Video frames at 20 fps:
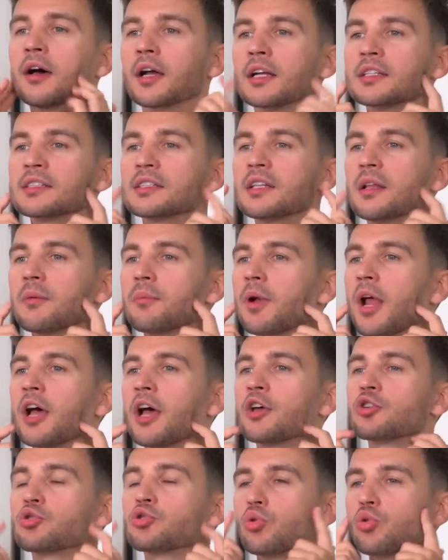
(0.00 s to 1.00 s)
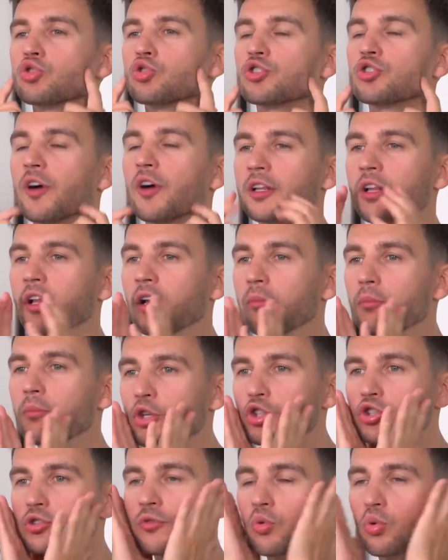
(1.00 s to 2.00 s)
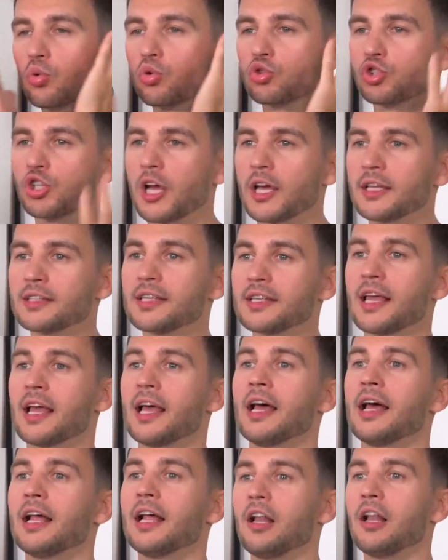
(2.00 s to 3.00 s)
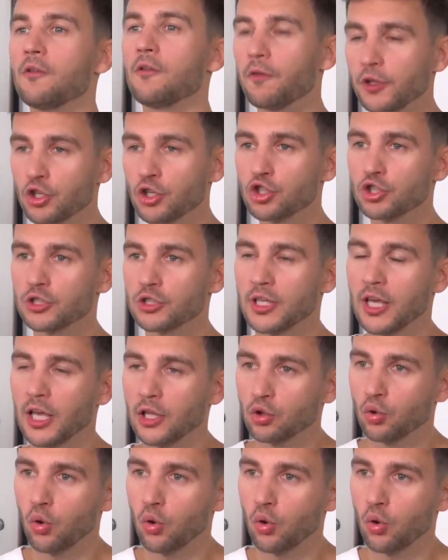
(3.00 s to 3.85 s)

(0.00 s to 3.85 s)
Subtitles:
By relaxing the area of the desired muscles, you improve lymphatic drainage.